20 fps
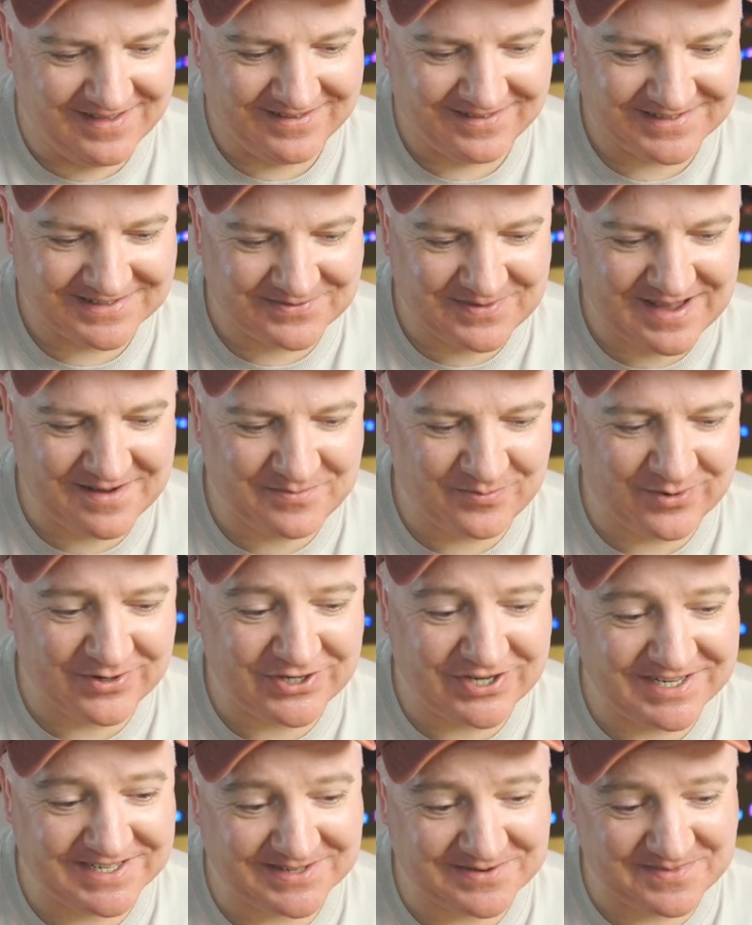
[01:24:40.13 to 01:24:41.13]
so we have
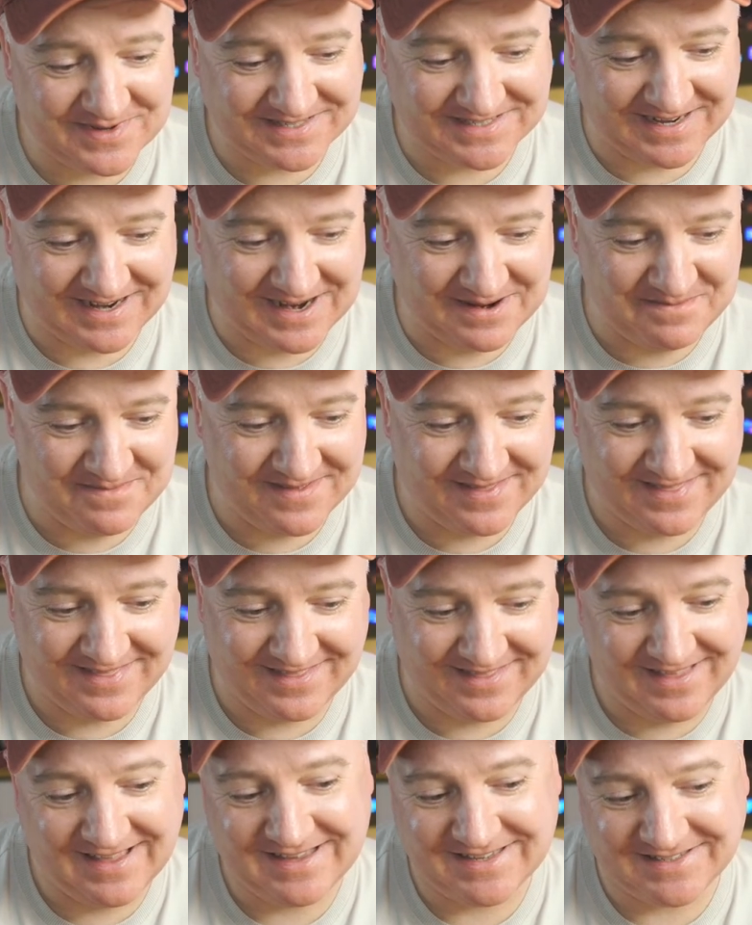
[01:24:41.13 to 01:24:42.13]
British summertime.
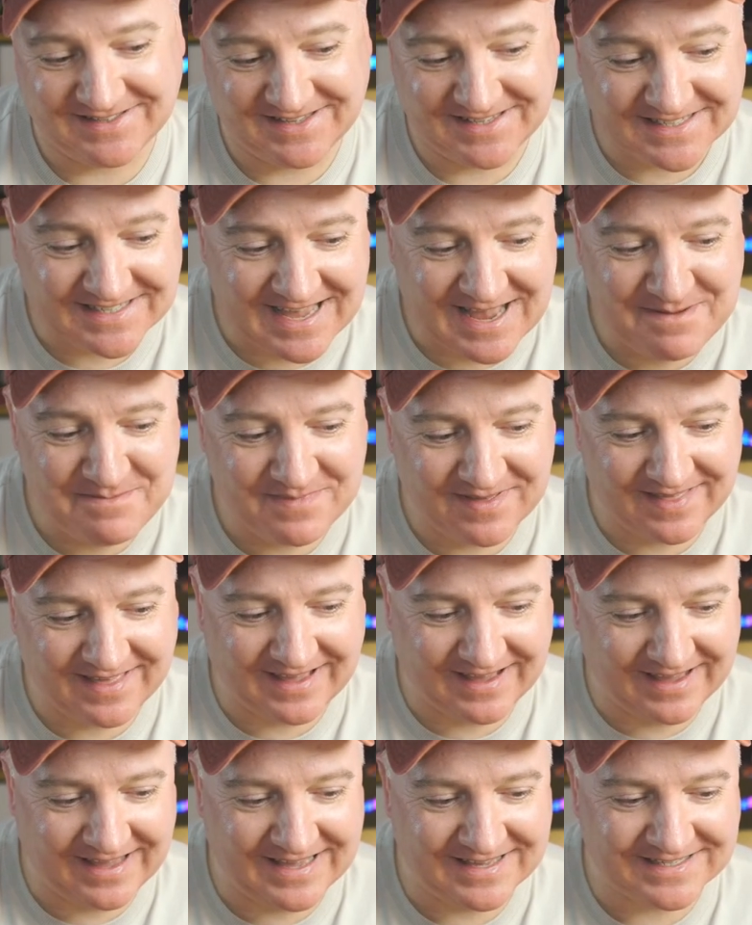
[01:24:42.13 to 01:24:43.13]
It's the same
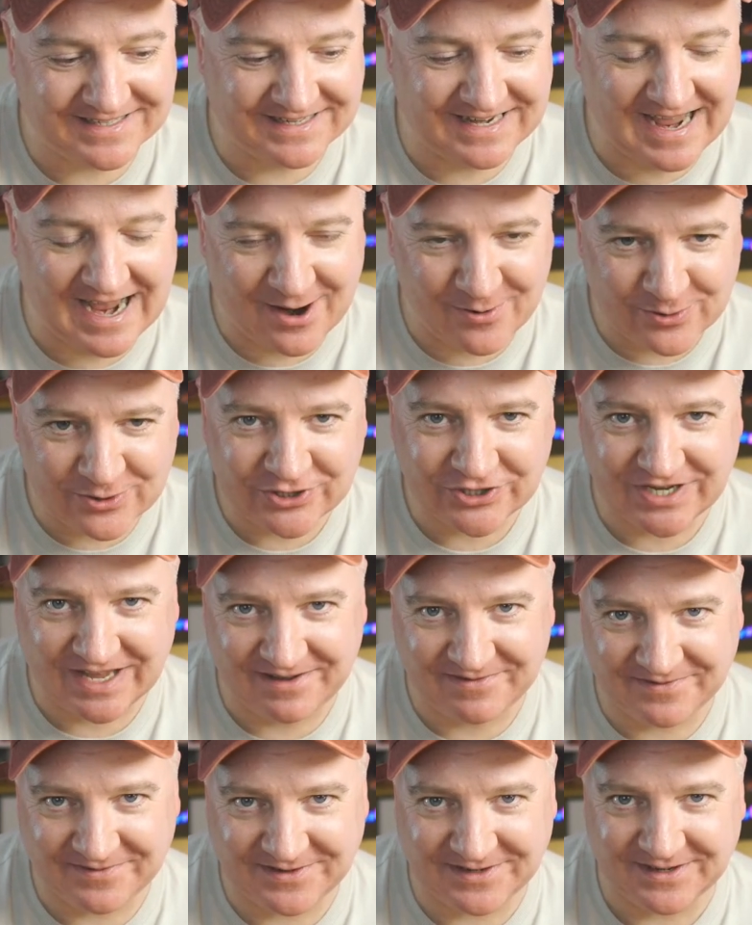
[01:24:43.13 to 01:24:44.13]
thing, it's an hour
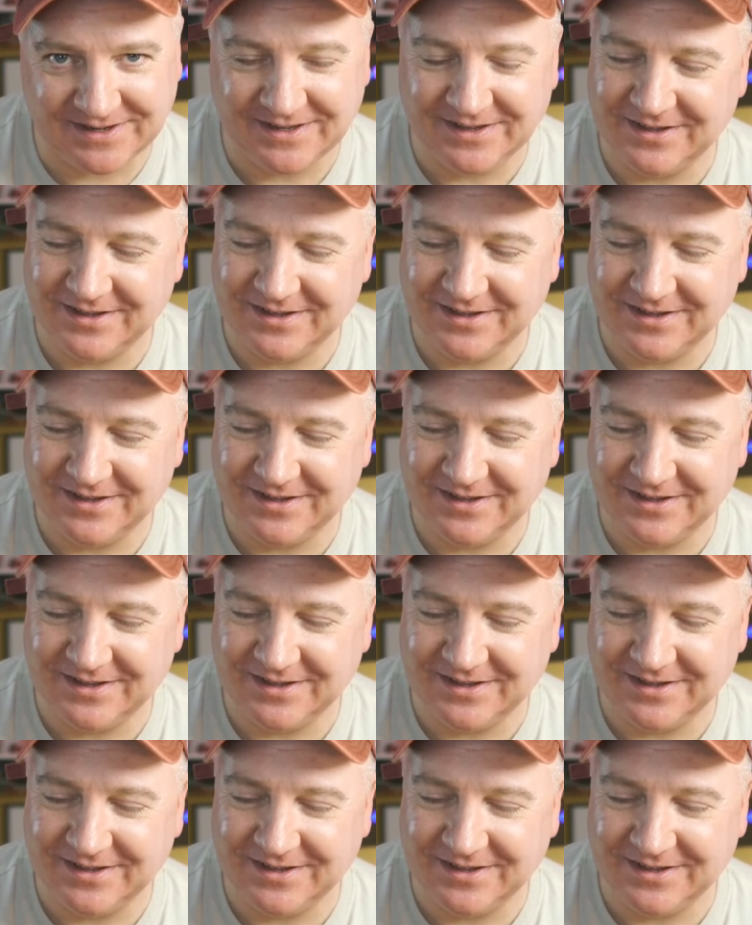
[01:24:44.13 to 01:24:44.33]
shift.